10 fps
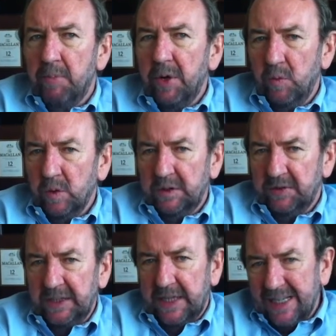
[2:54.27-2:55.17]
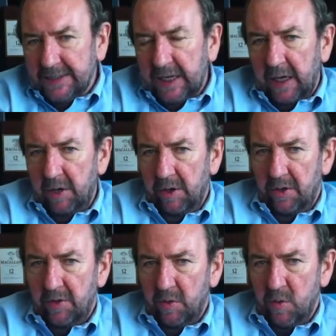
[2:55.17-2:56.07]
but was fantastic in
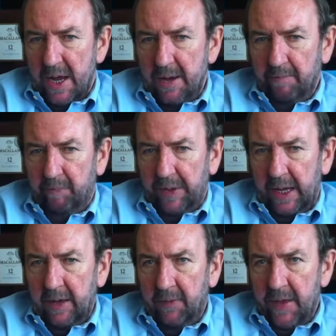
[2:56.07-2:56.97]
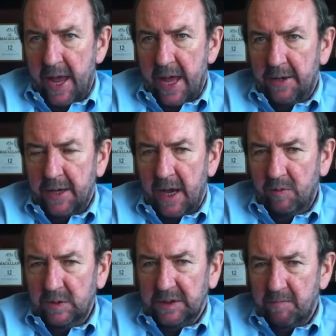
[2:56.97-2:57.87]
another way, in that
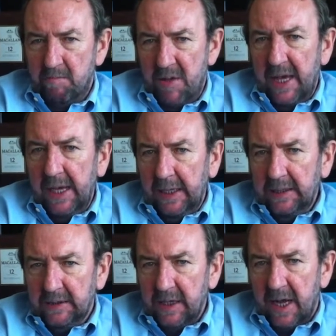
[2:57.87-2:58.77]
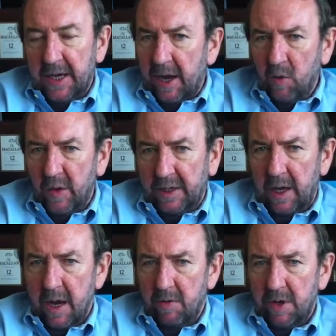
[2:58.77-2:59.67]
I was amazed at how
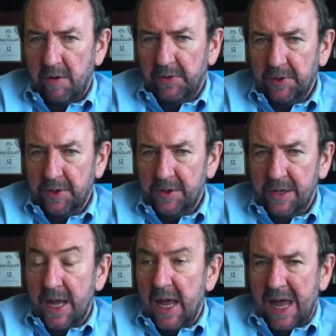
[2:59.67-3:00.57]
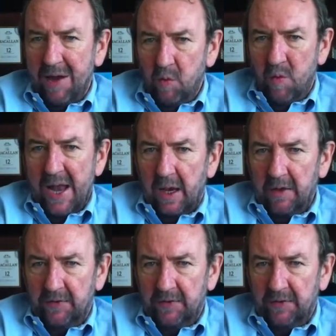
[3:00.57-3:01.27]
quickly I recovered, how well I